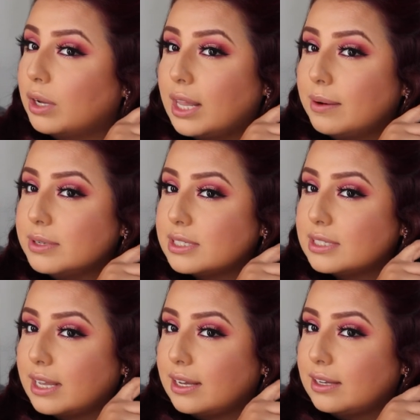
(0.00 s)
while I
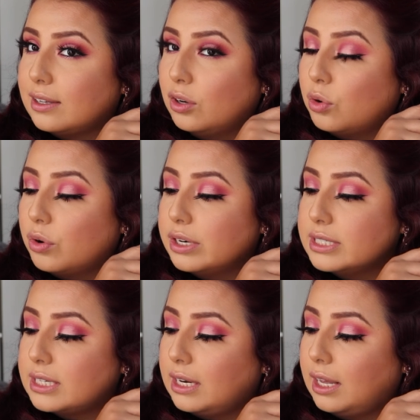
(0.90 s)
was, like, you know,
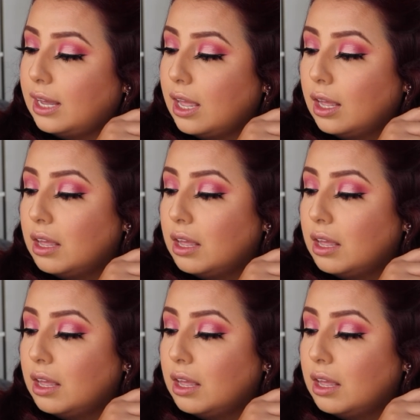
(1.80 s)
quarantining.